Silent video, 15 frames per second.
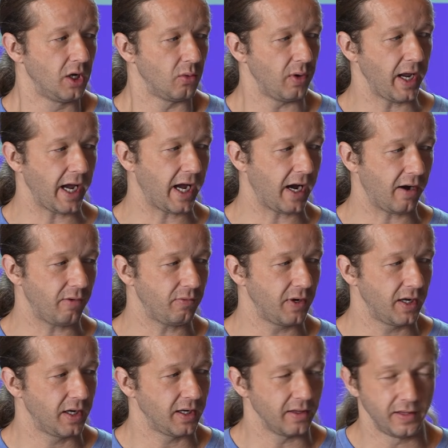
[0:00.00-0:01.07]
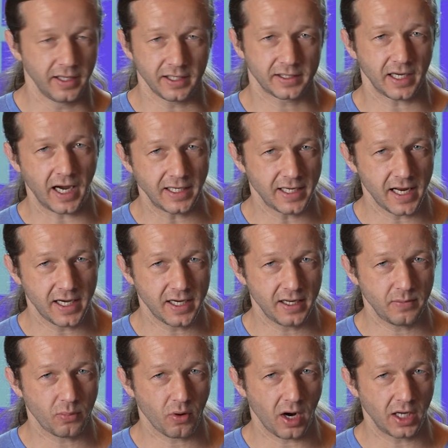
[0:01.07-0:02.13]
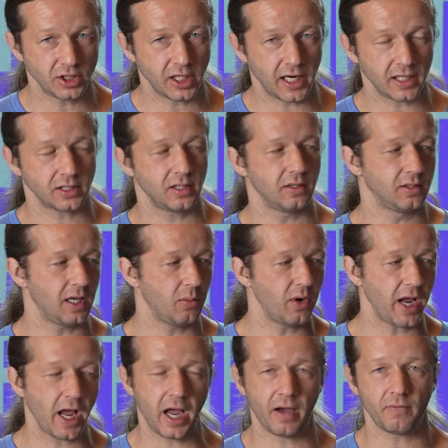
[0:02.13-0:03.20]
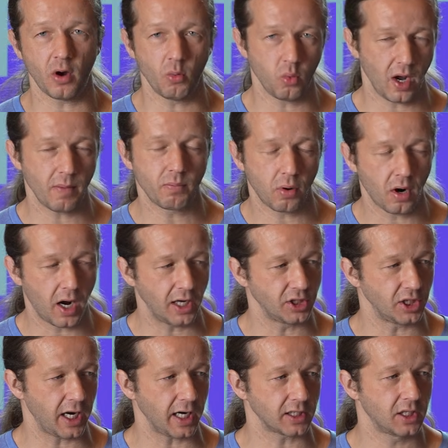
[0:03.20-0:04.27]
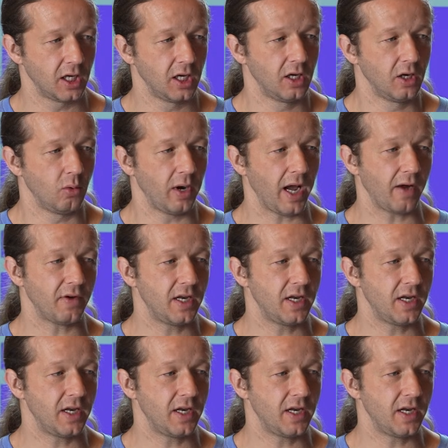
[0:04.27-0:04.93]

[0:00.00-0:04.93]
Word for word: we have this identity project, then we have a web project. We have